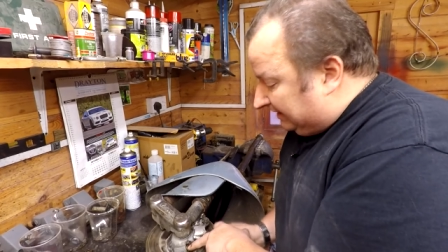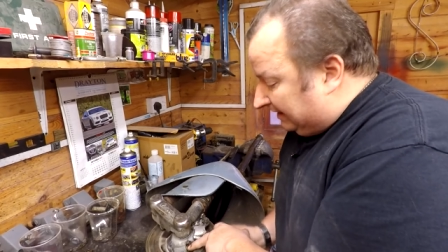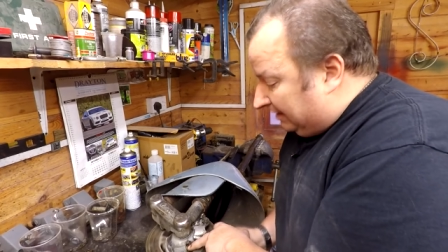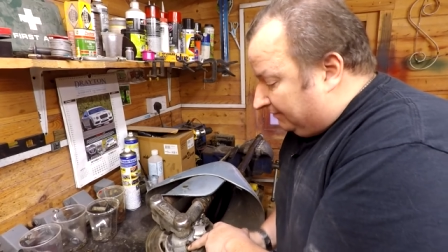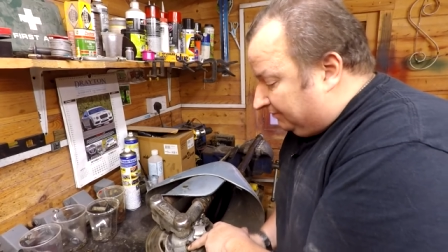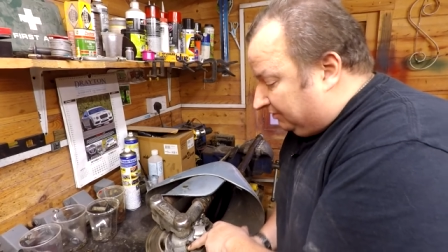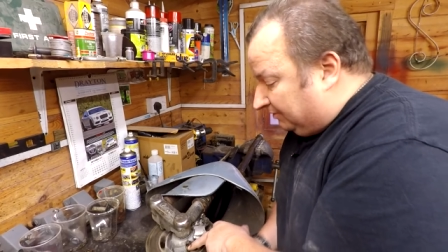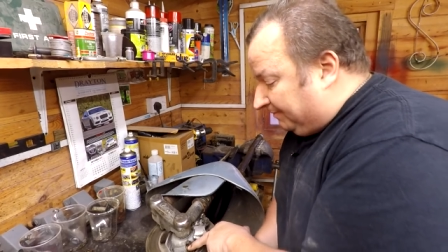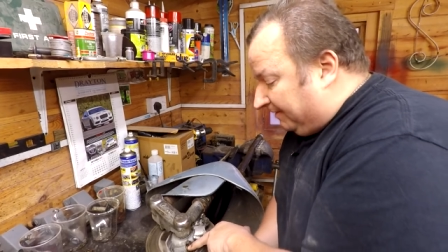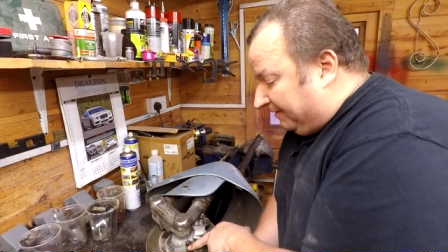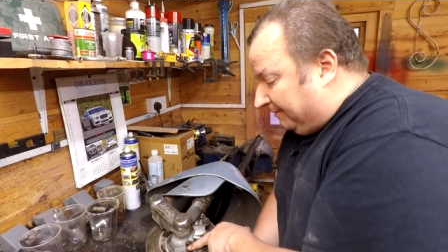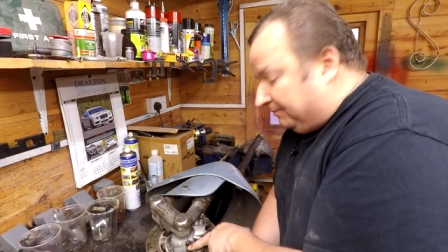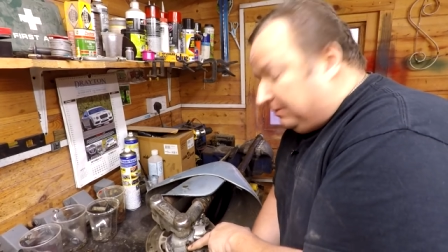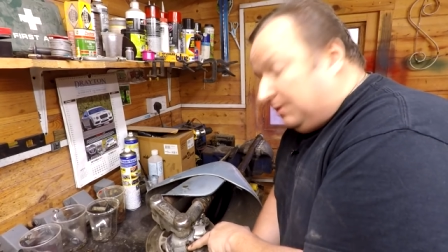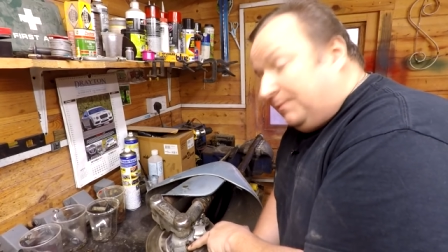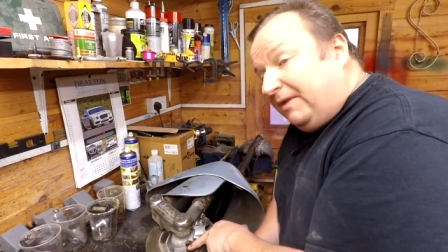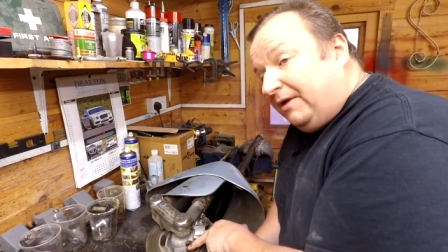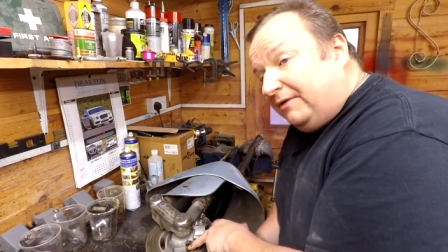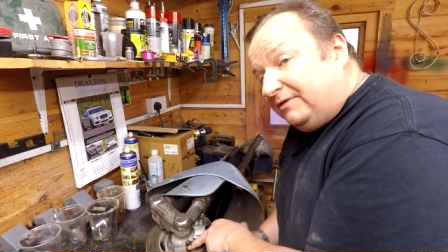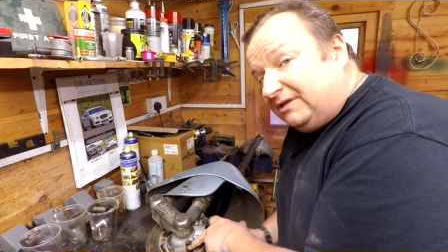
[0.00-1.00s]
Now, the,
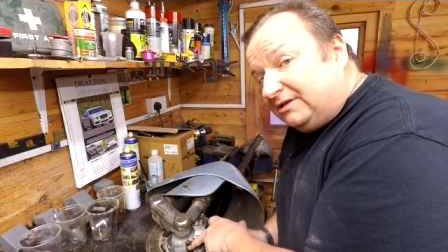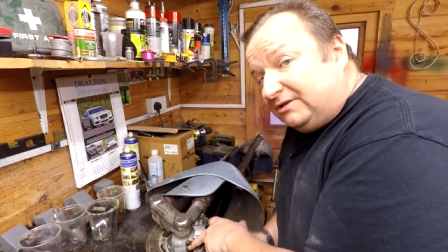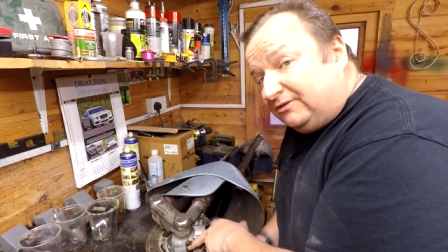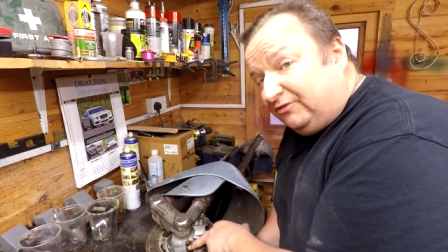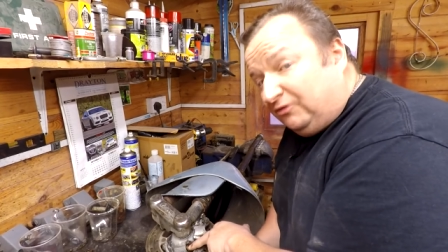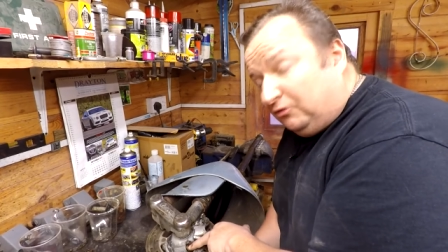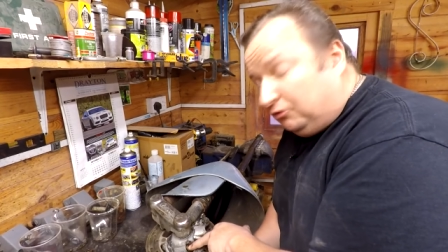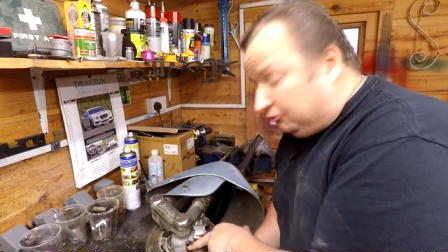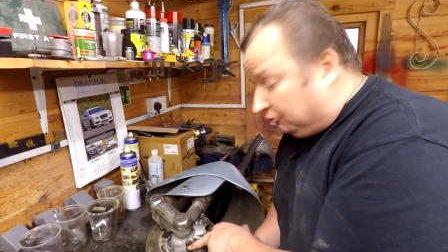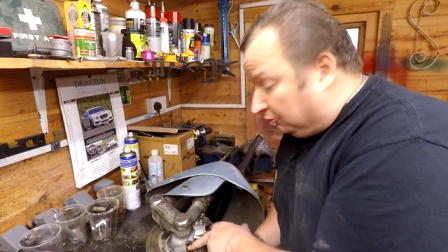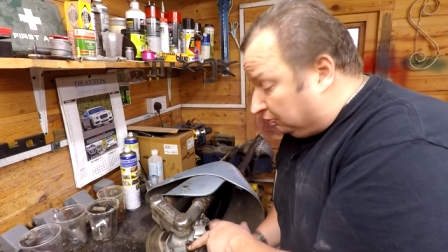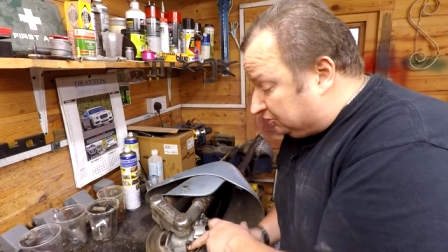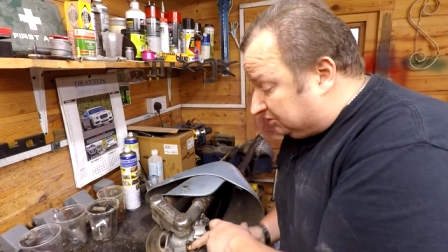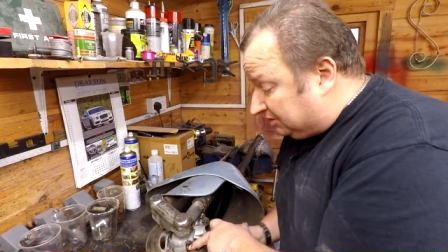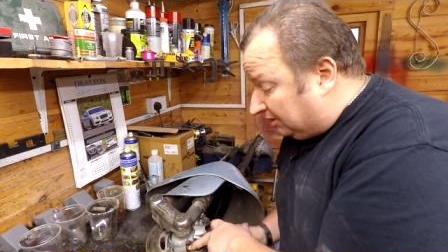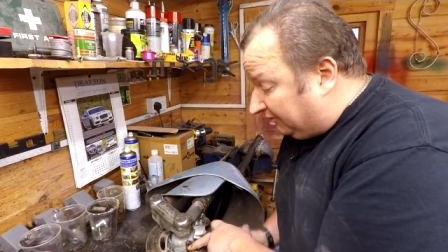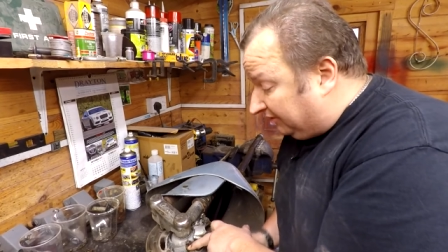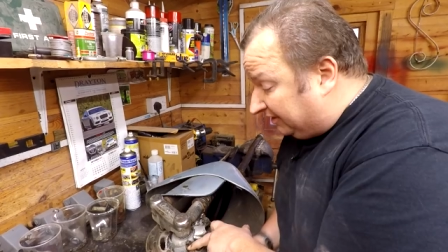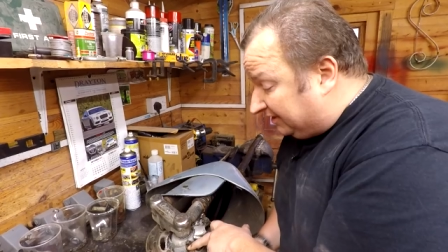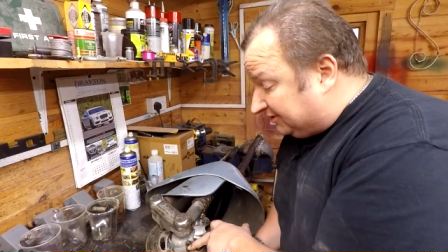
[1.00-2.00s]
the bearing doesn't feel grungy.
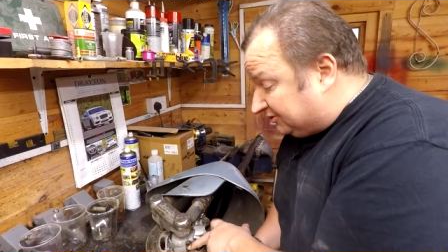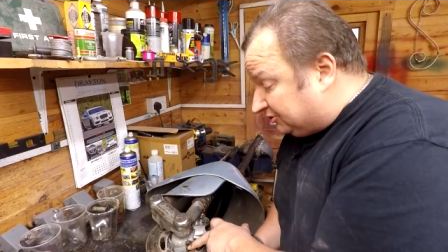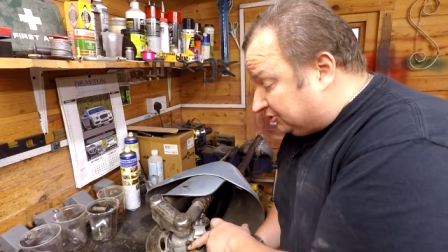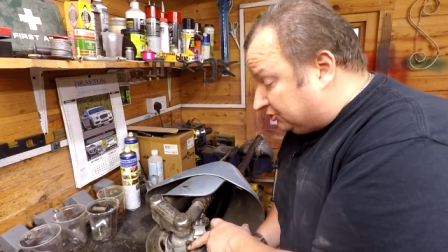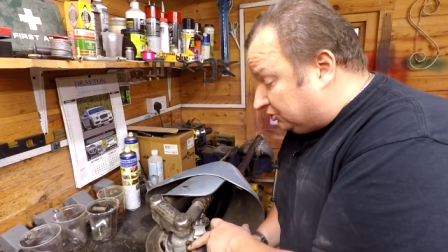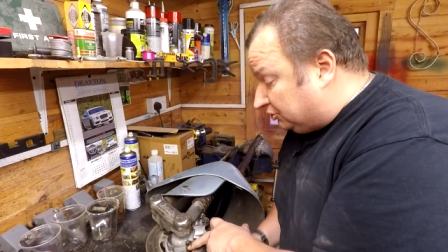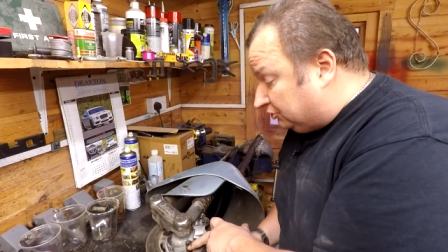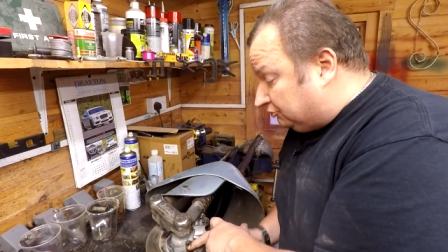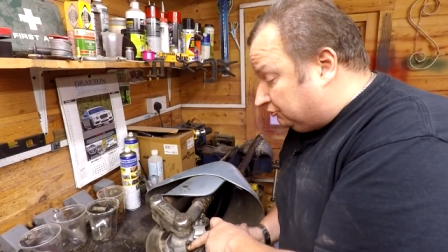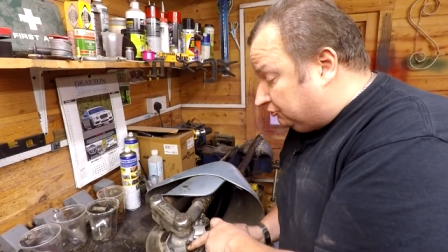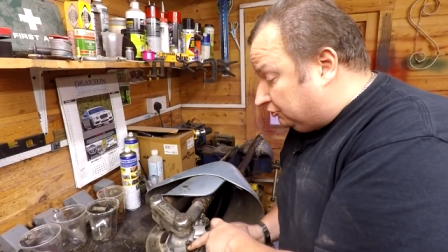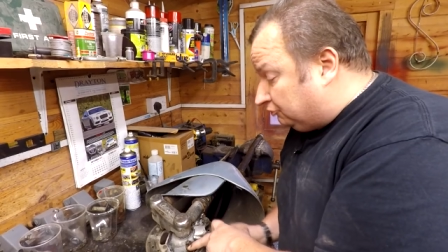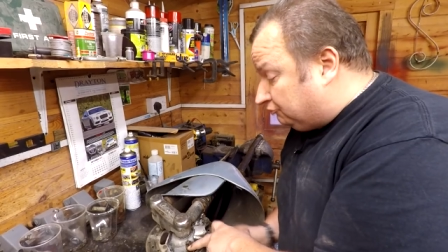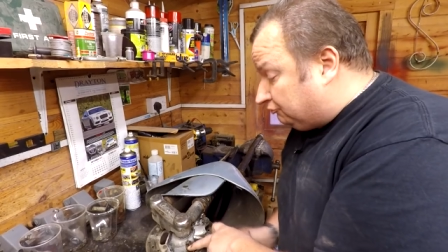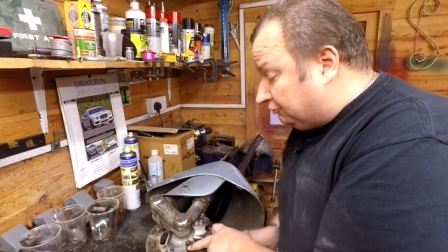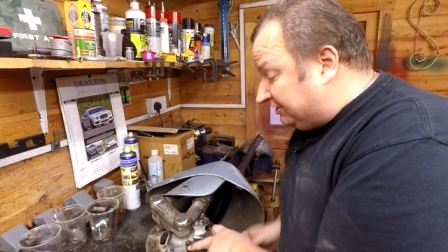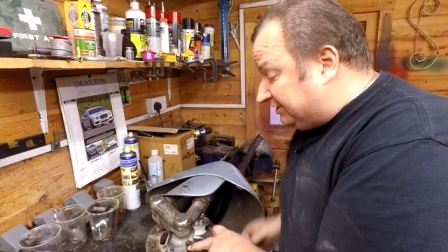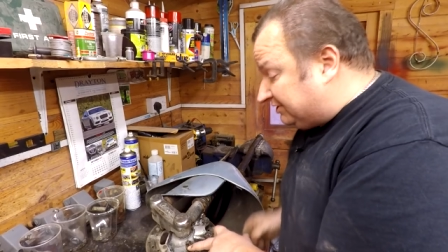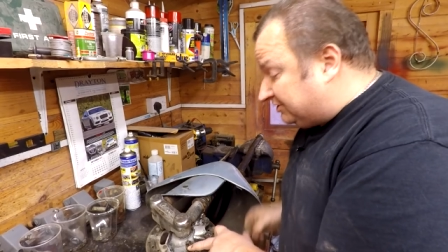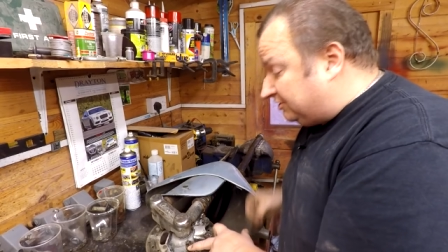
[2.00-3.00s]
I think it's just the, the
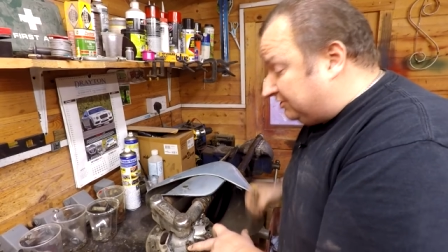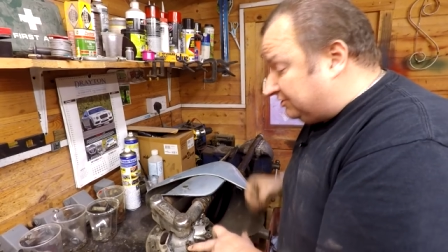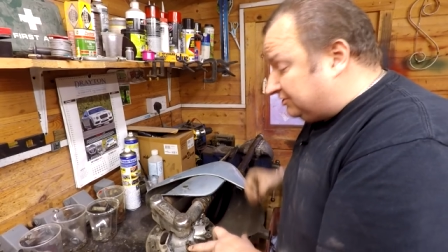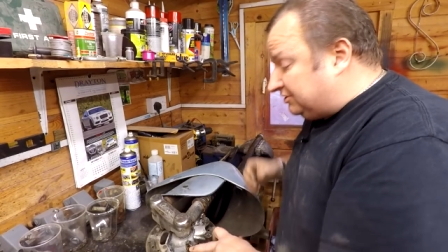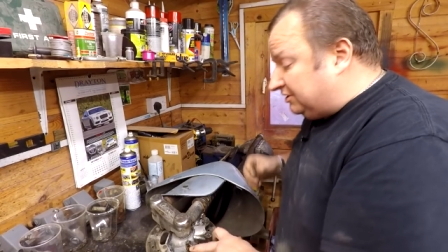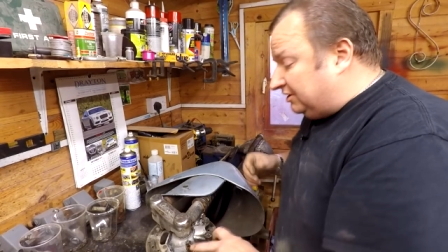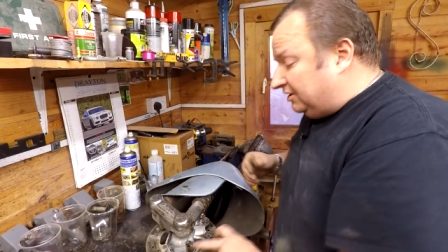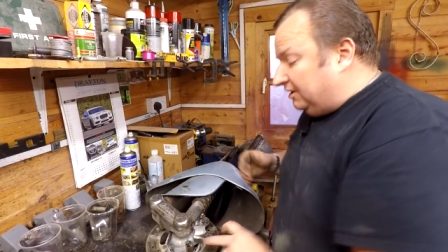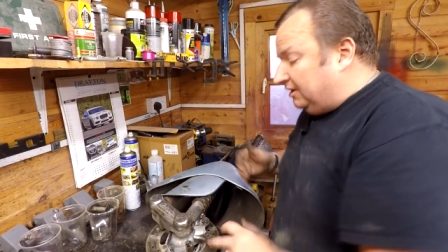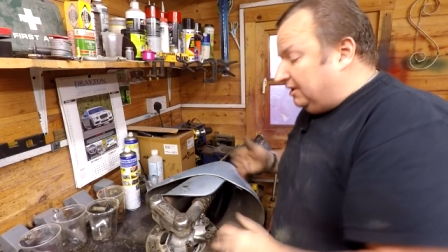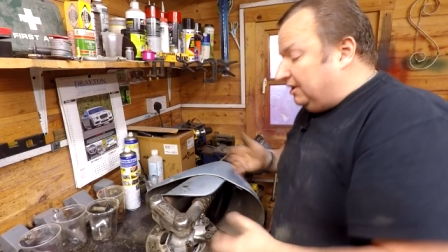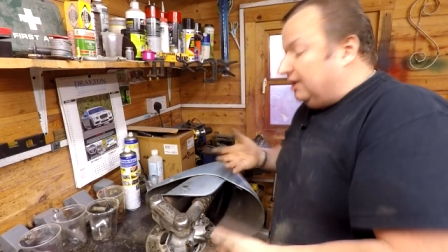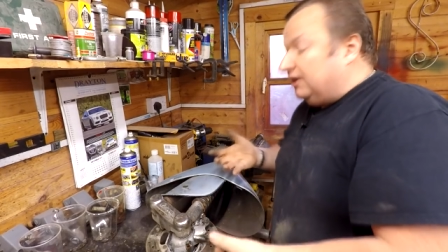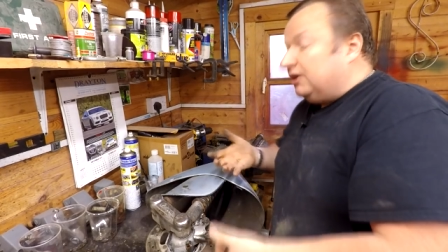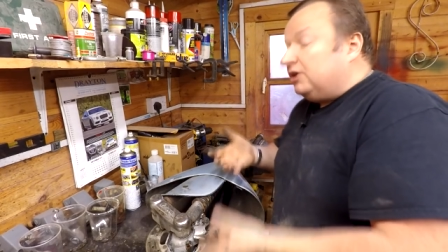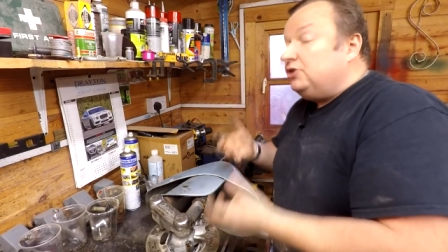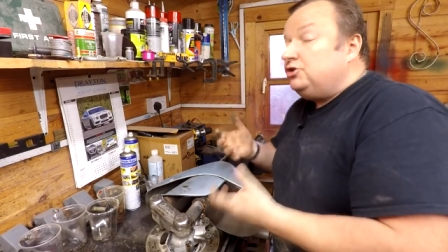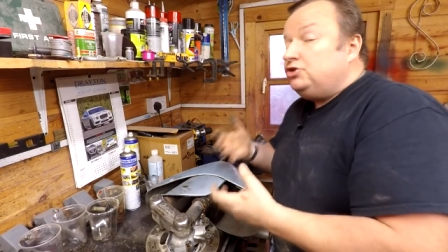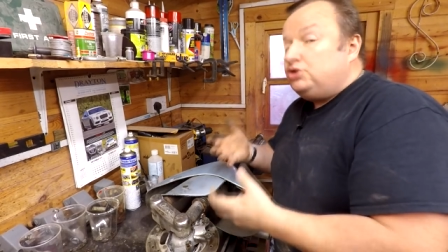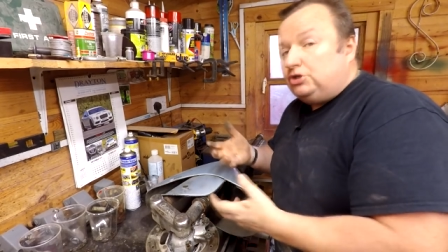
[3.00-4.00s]
grease that's
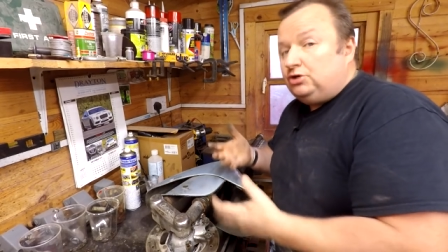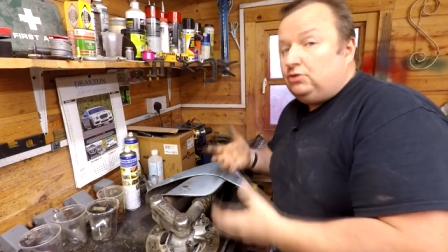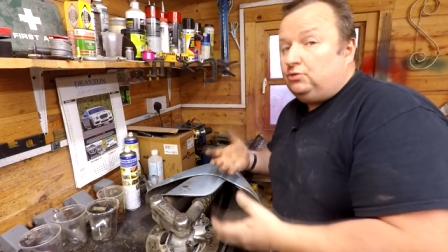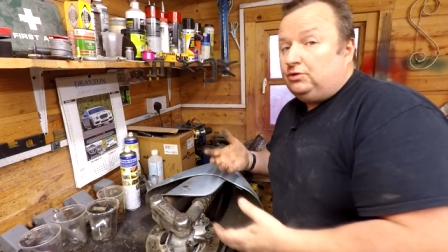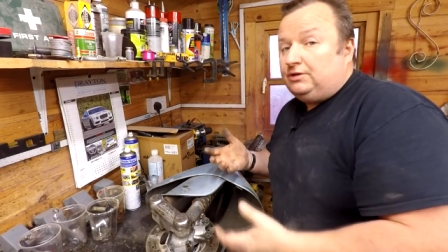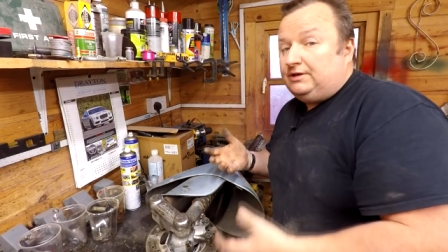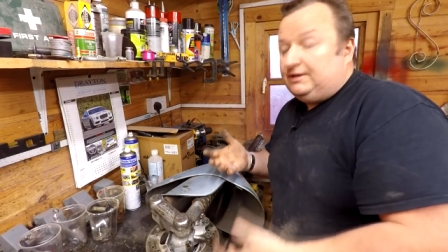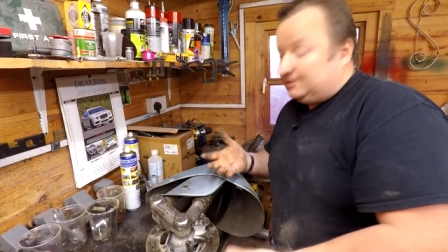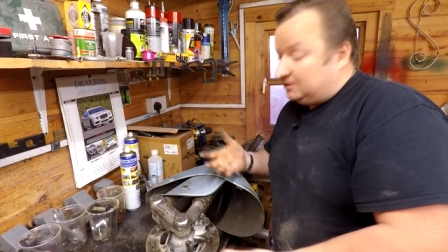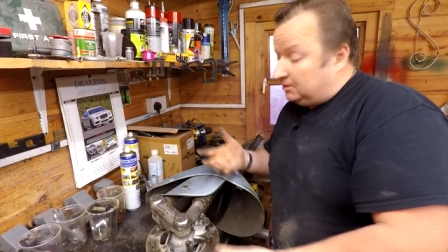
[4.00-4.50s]
congealed in it.